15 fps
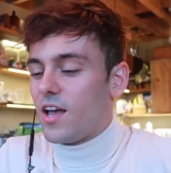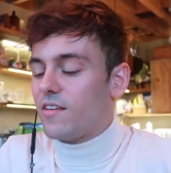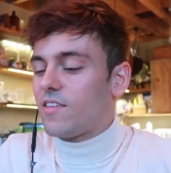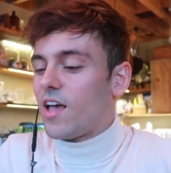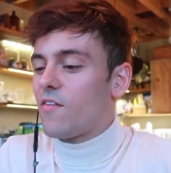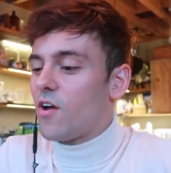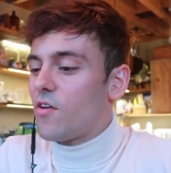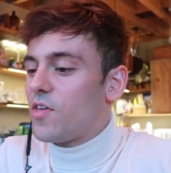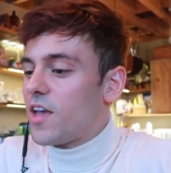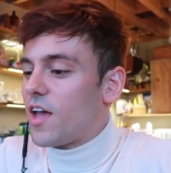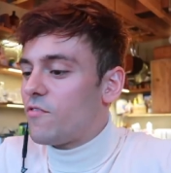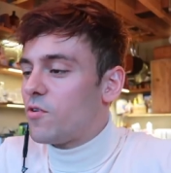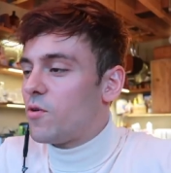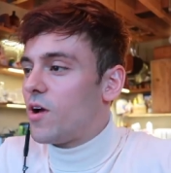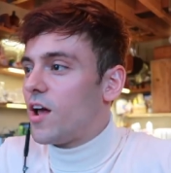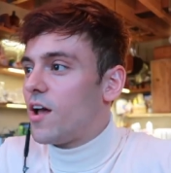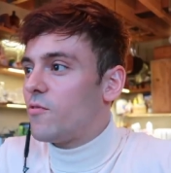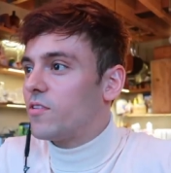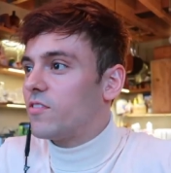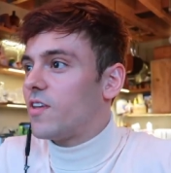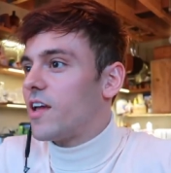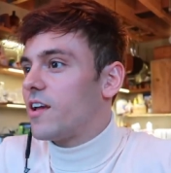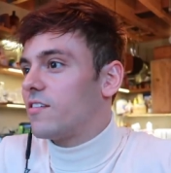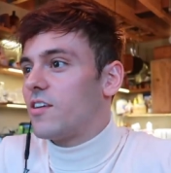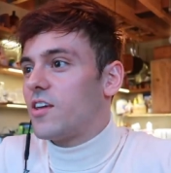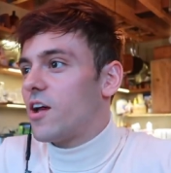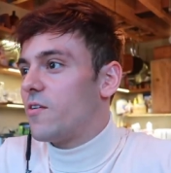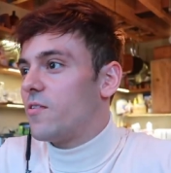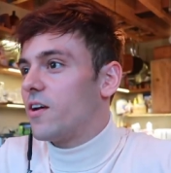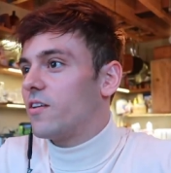I think everyone, I was saying to
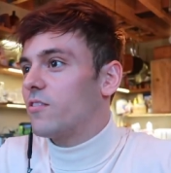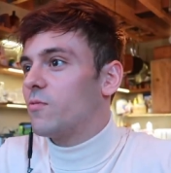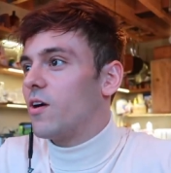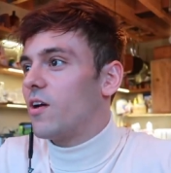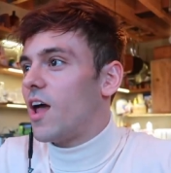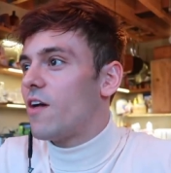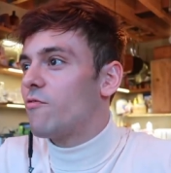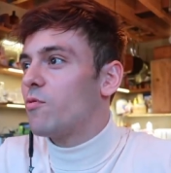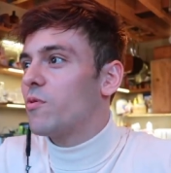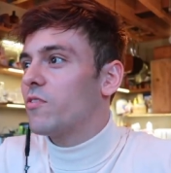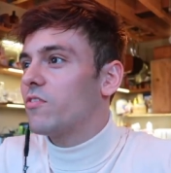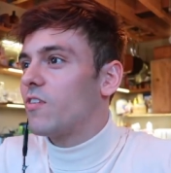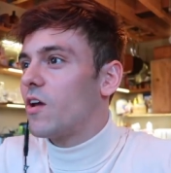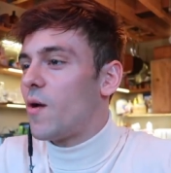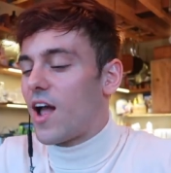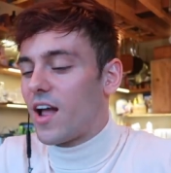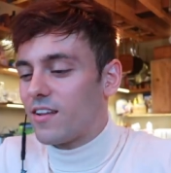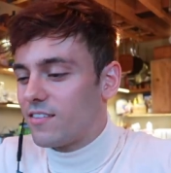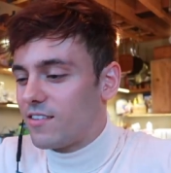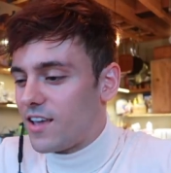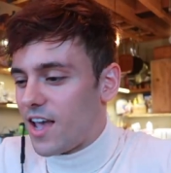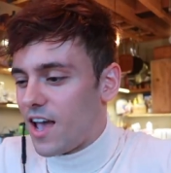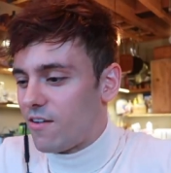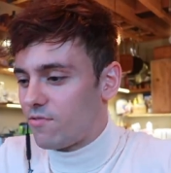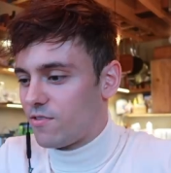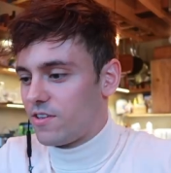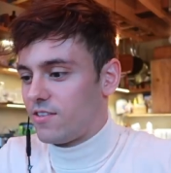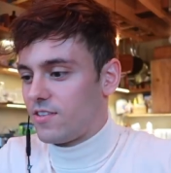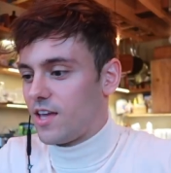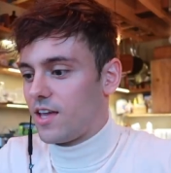Yona as well, like, everyone's so anti
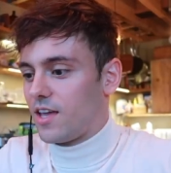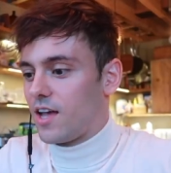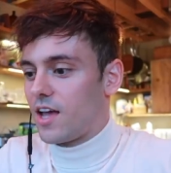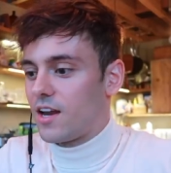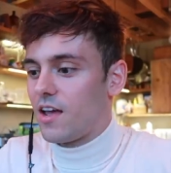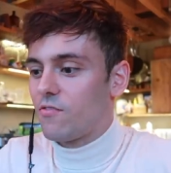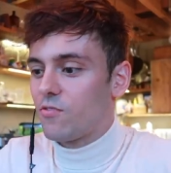everything, and